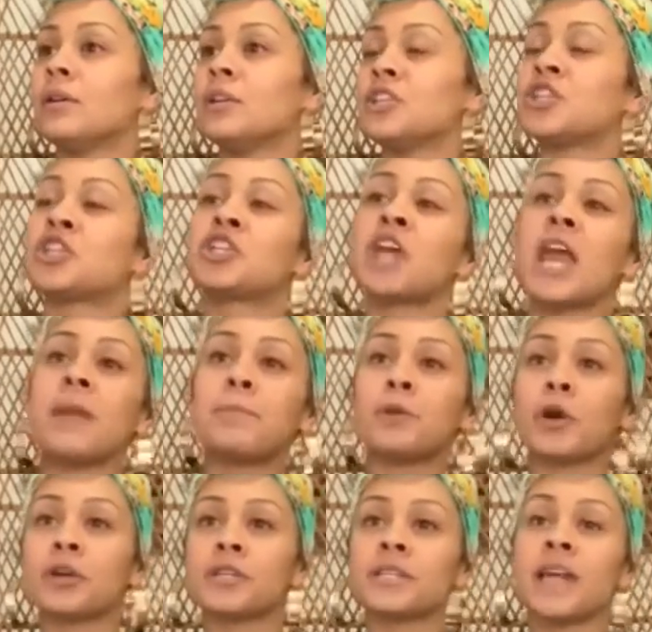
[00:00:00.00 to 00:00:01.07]
shape
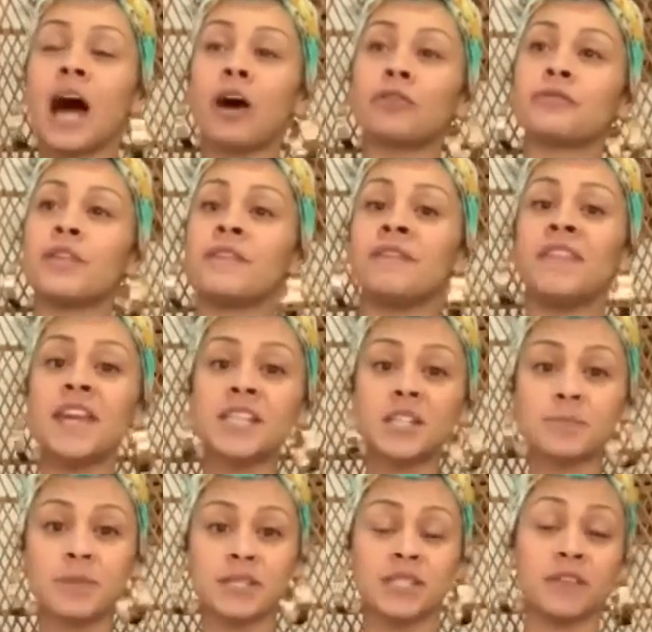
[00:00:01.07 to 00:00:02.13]
yourself this
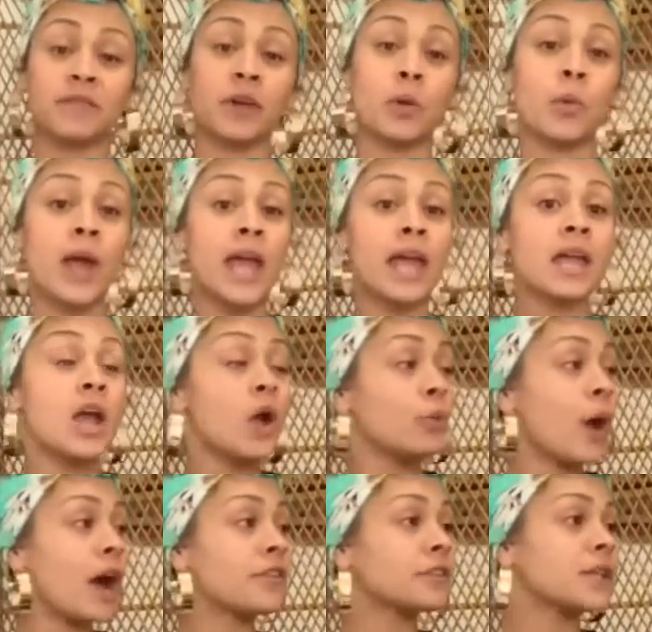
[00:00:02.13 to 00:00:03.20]
specific way
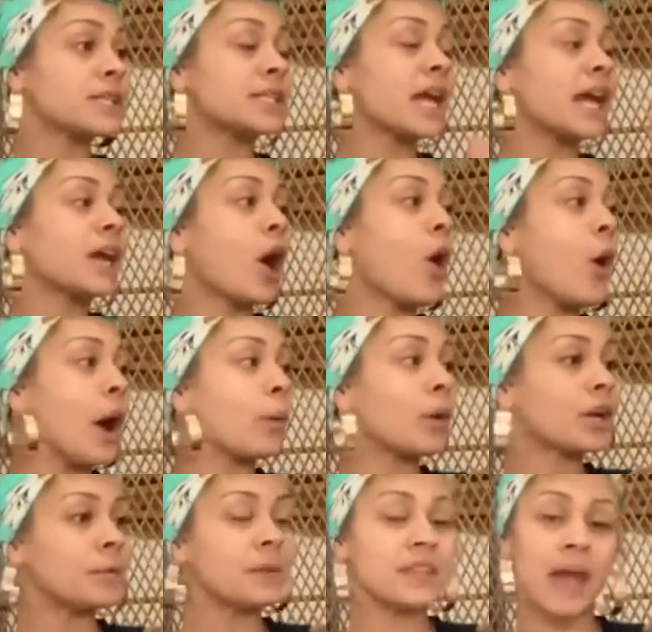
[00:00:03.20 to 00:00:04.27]
rather than saying, oh, I
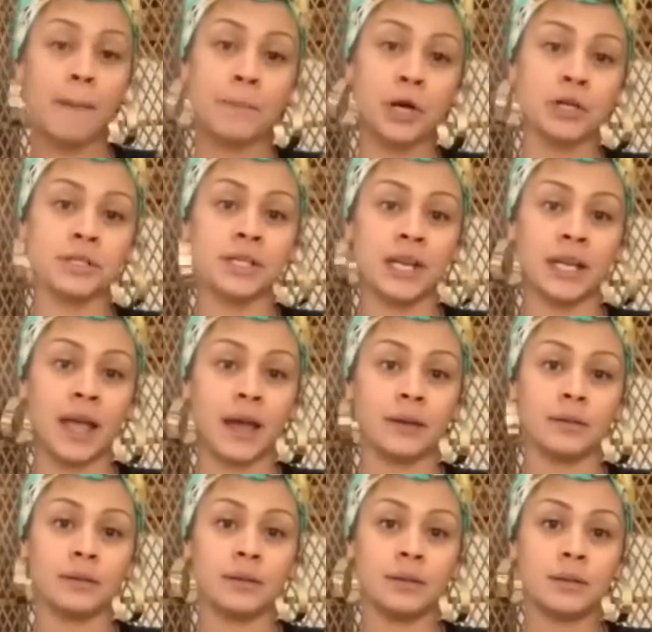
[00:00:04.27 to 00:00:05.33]
want to be that person
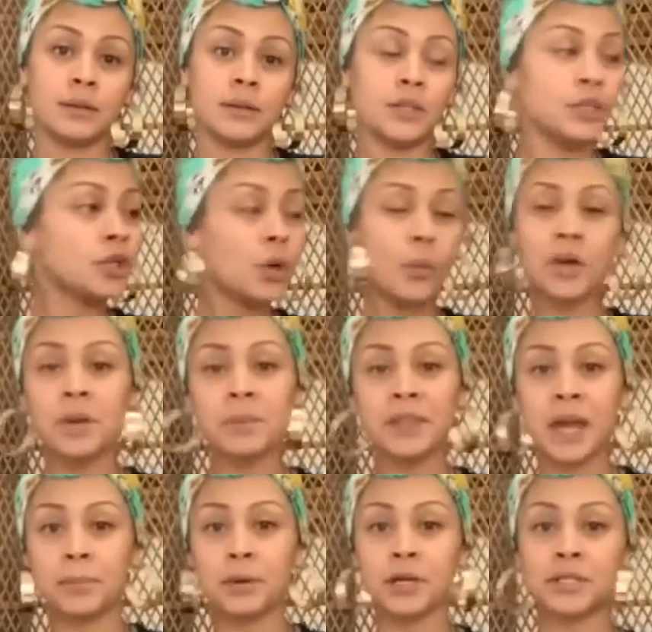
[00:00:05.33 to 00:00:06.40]
again? You don't want to be
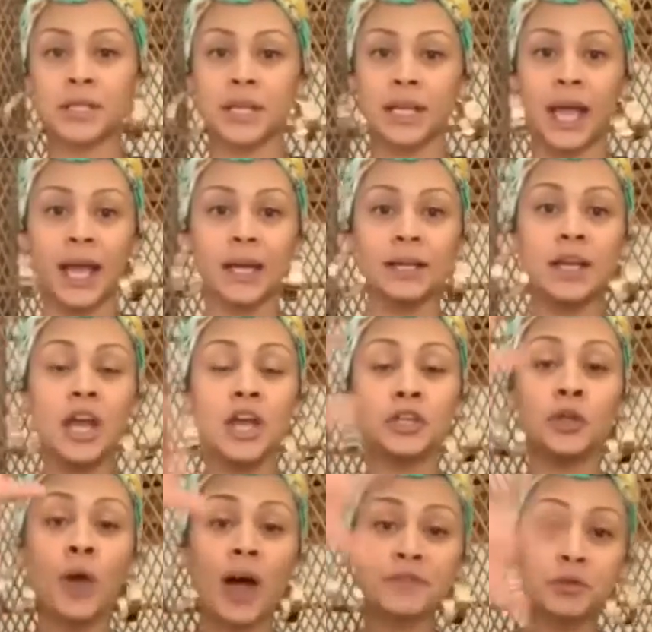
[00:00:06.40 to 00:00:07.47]
that person again.
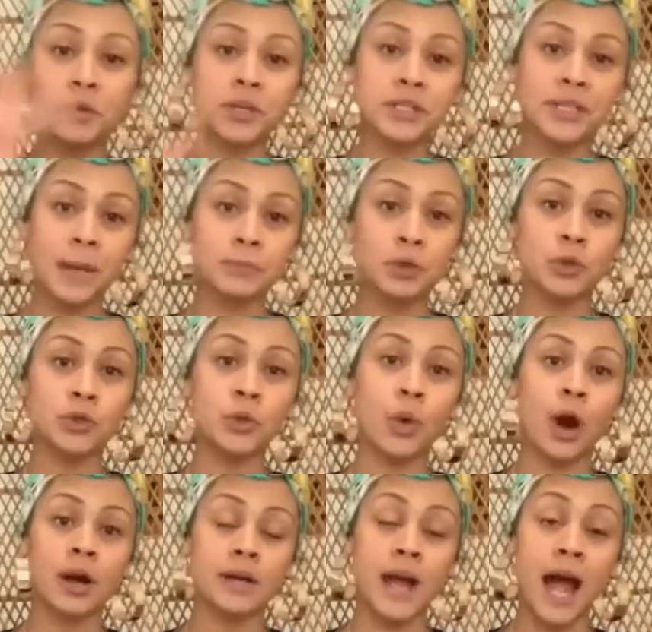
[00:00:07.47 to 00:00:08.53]
You have to accept who you
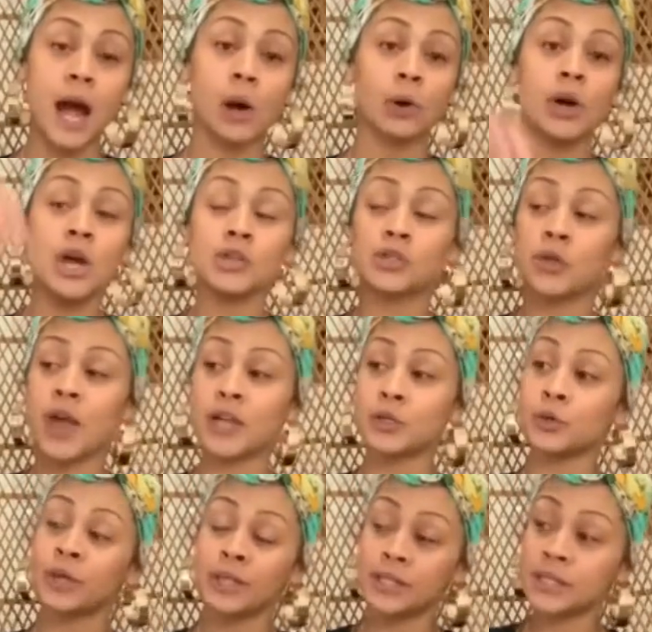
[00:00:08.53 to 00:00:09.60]
are now so that
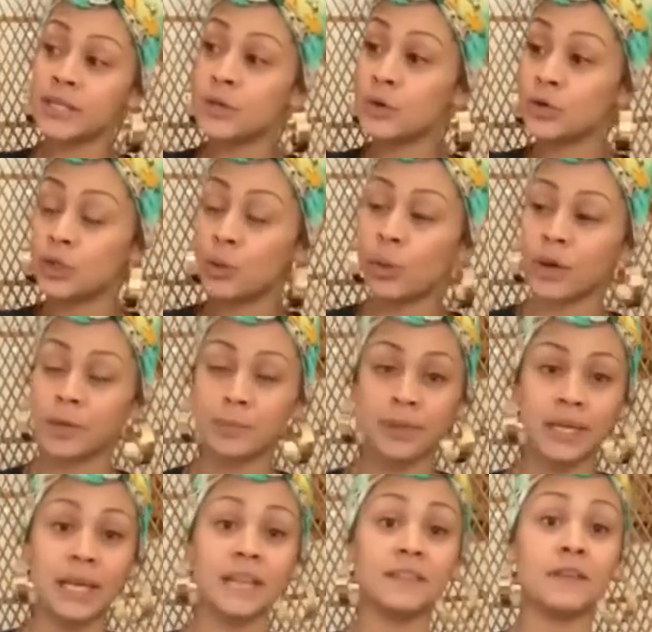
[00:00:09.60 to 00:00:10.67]
you can see who you want to
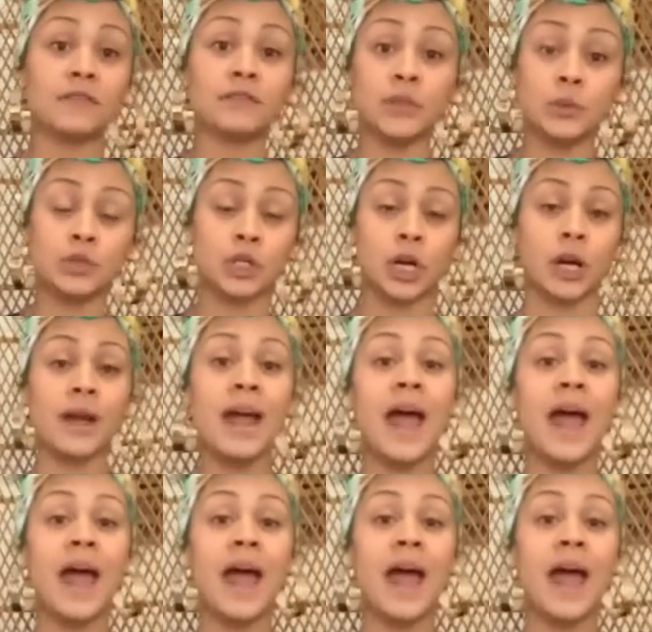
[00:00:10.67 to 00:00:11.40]
be in the future.